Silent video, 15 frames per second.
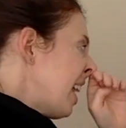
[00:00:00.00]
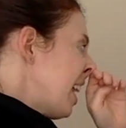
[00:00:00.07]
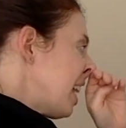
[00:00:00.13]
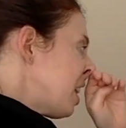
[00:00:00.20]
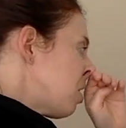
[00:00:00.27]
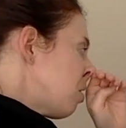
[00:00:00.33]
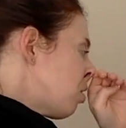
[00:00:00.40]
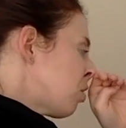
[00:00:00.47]

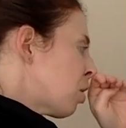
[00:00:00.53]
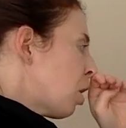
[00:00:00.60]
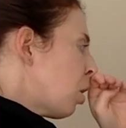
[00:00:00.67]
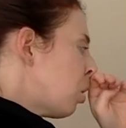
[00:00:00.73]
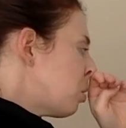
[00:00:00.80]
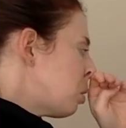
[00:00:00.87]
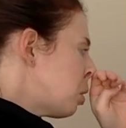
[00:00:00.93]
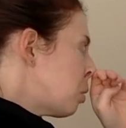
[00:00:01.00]
And
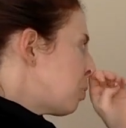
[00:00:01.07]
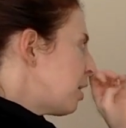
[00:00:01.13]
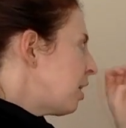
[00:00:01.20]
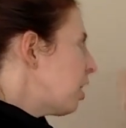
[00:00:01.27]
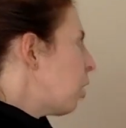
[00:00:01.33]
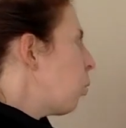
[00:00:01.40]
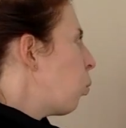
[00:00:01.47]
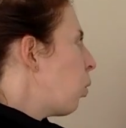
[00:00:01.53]
so
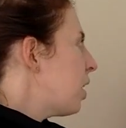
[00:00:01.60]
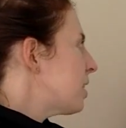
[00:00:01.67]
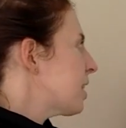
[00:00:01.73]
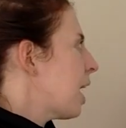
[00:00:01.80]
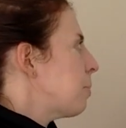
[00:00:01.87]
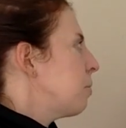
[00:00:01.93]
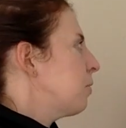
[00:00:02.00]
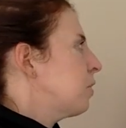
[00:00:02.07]
depending on what
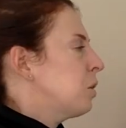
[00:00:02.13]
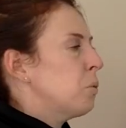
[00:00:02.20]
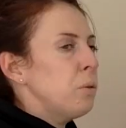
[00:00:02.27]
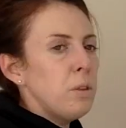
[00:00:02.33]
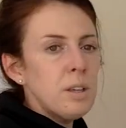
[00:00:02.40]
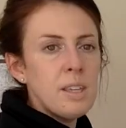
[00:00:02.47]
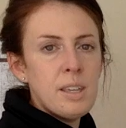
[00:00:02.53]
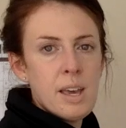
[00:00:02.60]
type of good we're
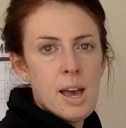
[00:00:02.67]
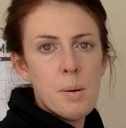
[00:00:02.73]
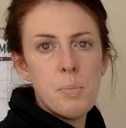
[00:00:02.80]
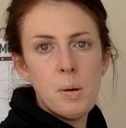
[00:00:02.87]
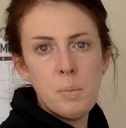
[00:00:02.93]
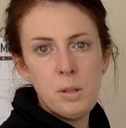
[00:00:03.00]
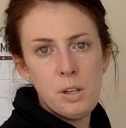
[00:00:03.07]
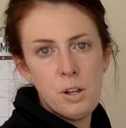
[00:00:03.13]
looking at,
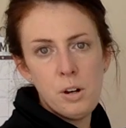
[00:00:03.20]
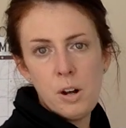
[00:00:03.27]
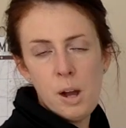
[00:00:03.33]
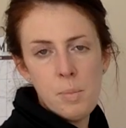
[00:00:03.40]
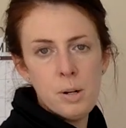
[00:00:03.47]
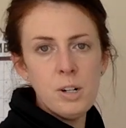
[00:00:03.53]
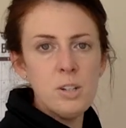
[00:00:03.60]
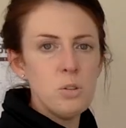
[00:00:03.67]
public good or
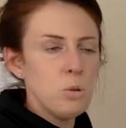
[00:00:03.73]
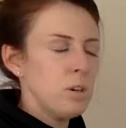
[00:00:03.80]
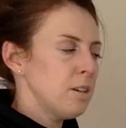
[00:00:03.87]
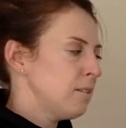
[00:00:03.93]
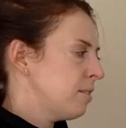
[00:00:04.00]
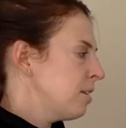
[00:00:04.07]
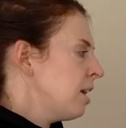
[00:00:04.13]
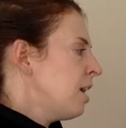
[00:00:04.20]
common
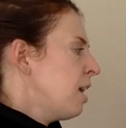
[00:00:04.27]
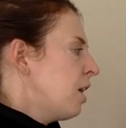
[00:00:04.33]
resource,